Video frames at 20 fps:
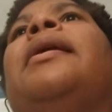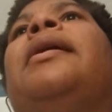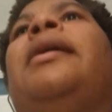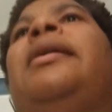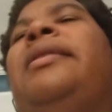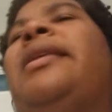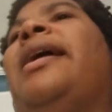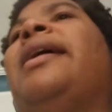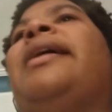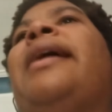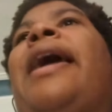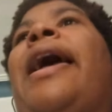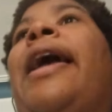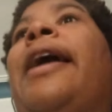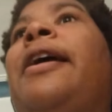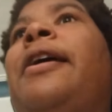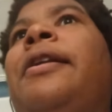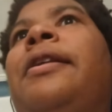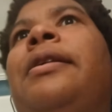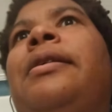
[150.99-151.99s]
And they
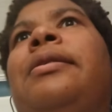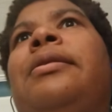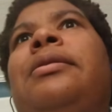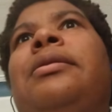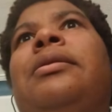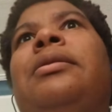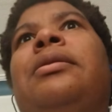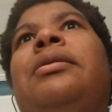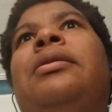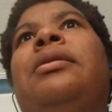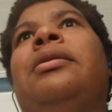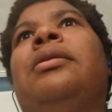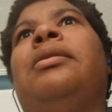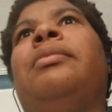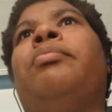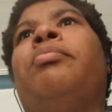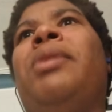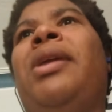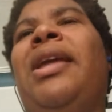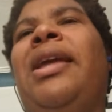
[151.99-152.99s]
hate
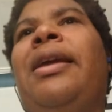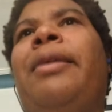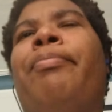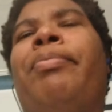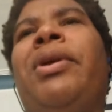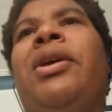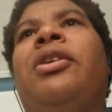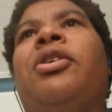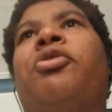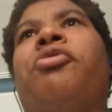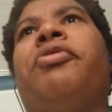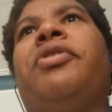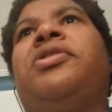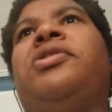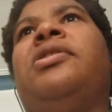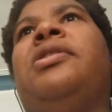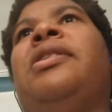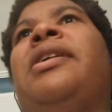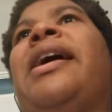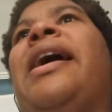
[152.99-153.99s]
me being a
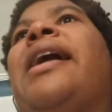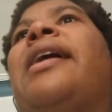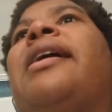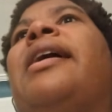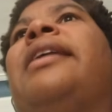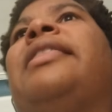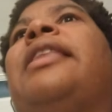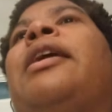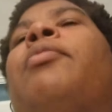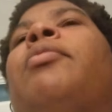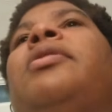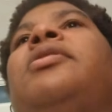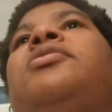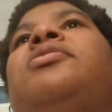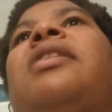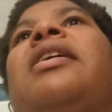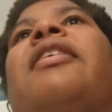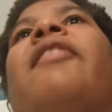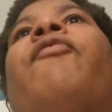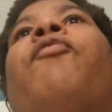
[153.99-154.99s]
Christian and act like they want to
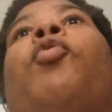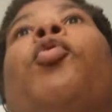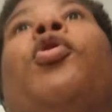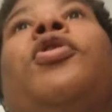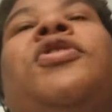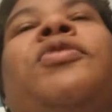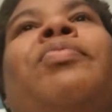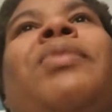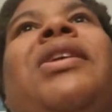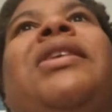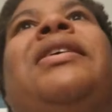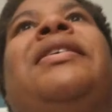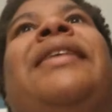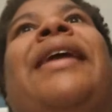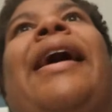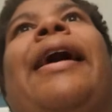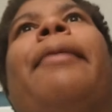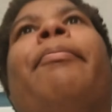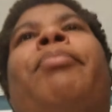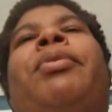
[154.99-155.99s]
try to force me to
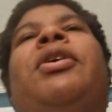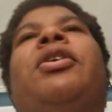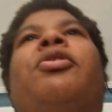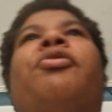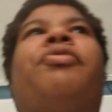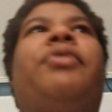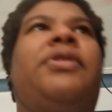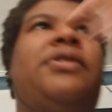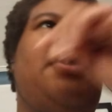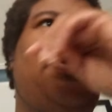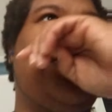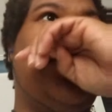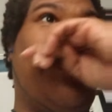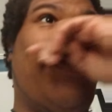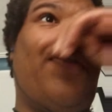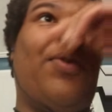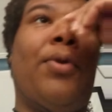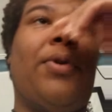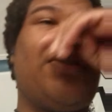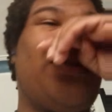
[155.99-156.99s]
not be a Christian or
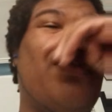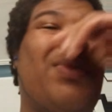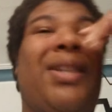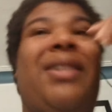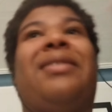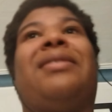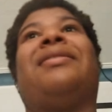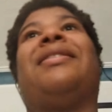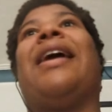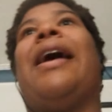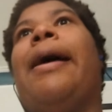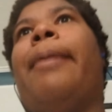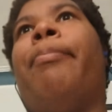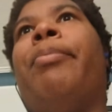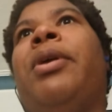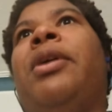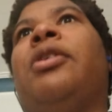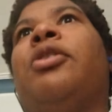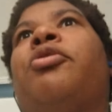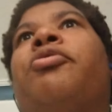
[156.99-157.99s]
force me to stop
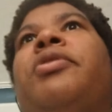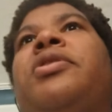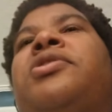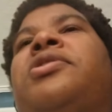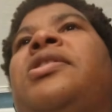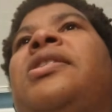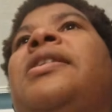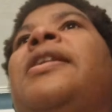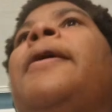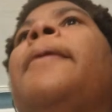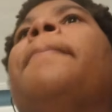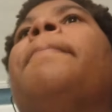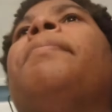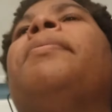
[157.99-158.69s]
being a Christian.